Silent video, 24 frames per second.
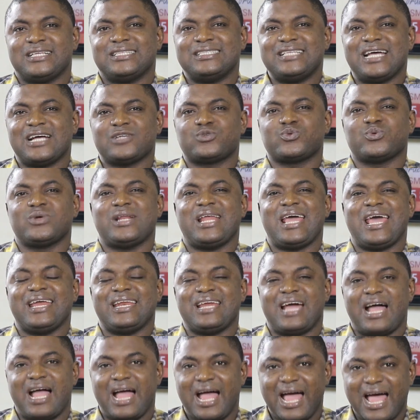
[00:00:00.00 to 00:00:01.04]
that will
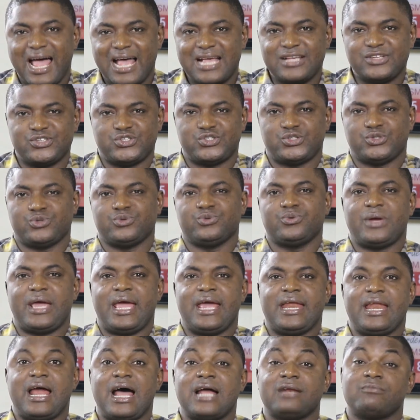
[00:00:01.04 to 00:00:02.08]
enhance you
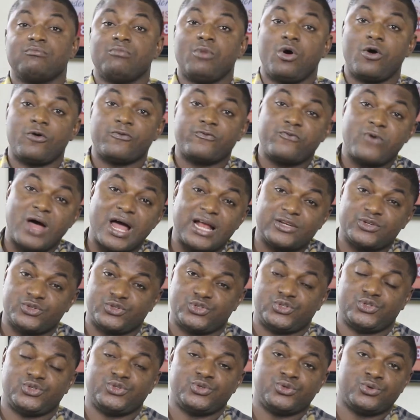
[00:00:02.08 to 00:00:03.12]
and add more value
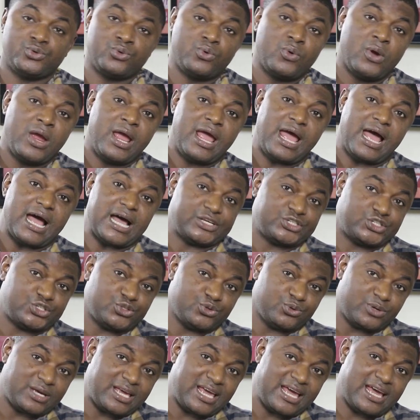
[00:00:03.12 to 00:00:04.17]
to you as
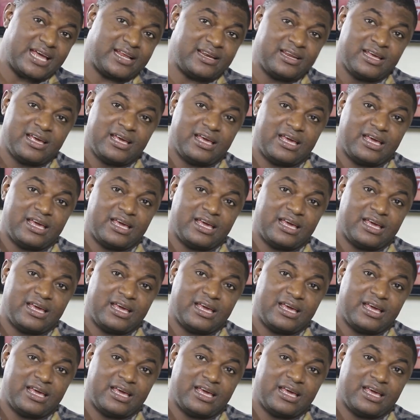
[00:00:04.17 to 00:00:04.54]
you get